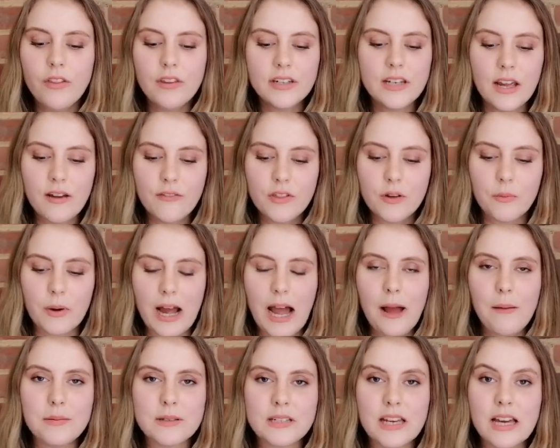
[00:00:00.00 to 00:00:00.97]
on the day of the
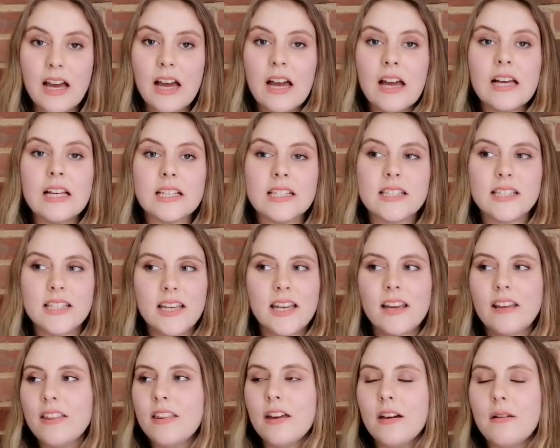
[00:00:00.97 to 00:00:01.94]
WAPT,
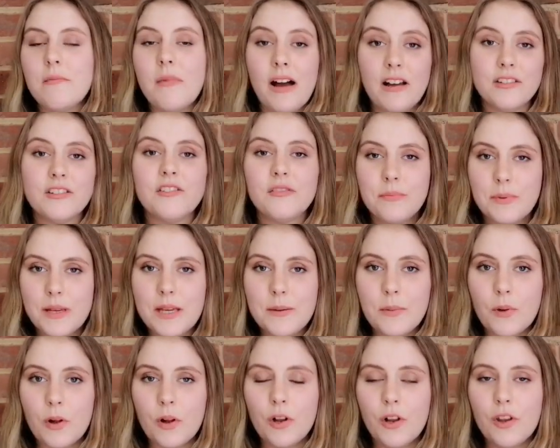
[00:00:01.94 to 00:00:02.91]
seeing the amount of
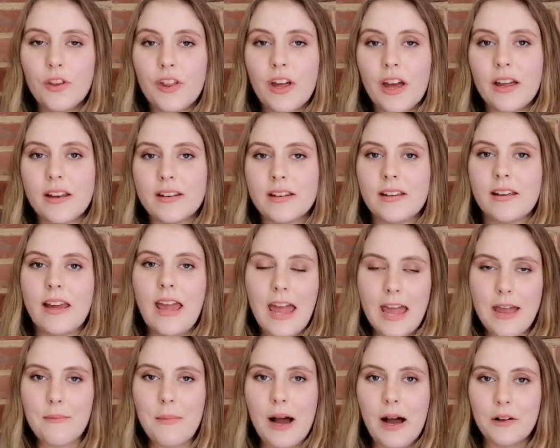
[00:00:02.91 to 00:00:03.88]
people that
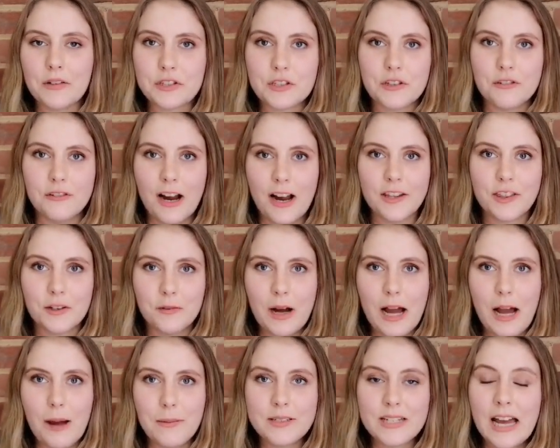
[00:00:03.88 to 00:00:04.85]
came out to write the
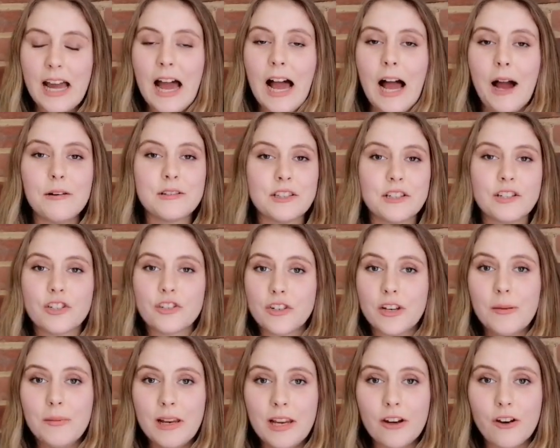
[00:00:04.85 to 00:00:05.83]
WAPT, I was
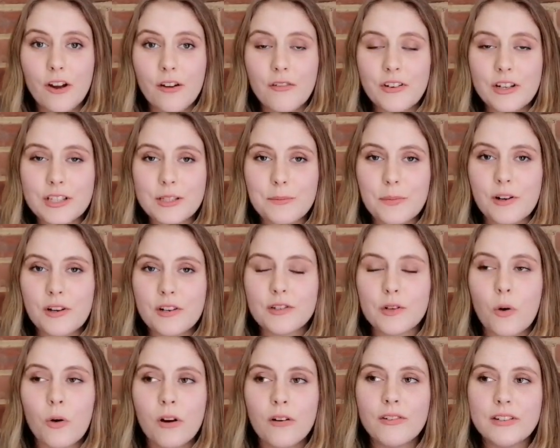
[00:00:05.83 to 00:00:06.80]
extremely nervous
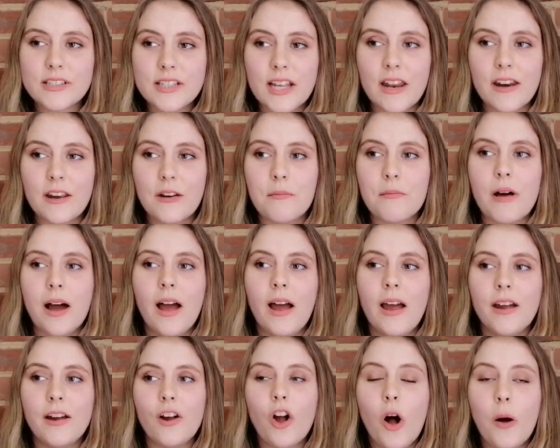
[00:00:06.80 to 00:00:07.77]
because all of a sudden
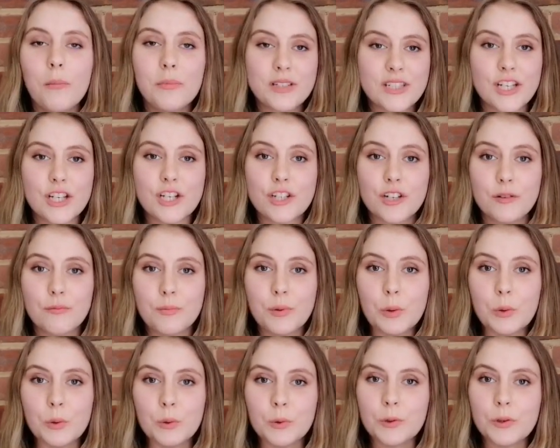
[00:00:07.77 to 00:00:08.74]
my competition
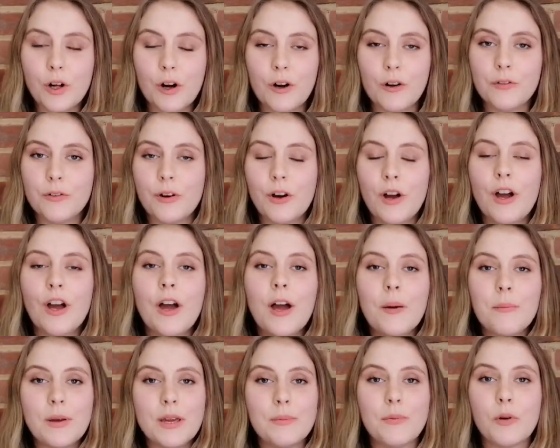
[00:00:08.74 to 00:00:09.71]
pool of
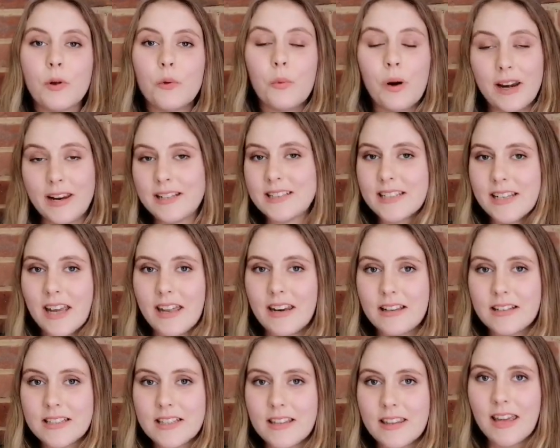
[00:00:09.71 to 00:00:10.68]
people wanting to
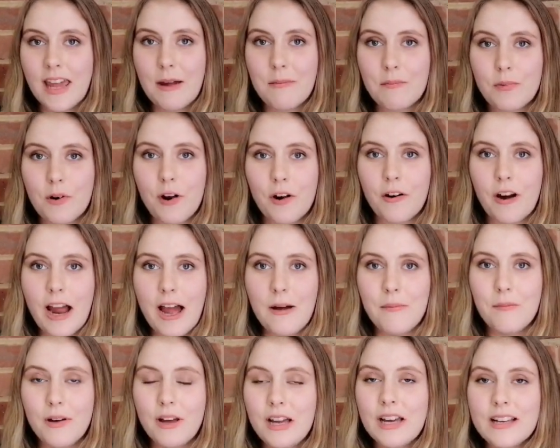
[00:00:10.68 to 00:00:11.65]
get into the GEM
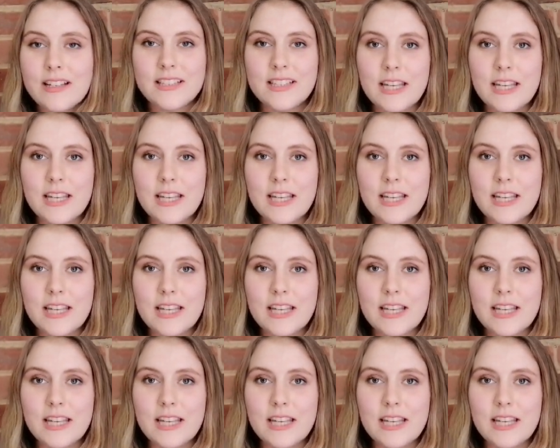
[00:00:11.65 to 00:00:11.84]
program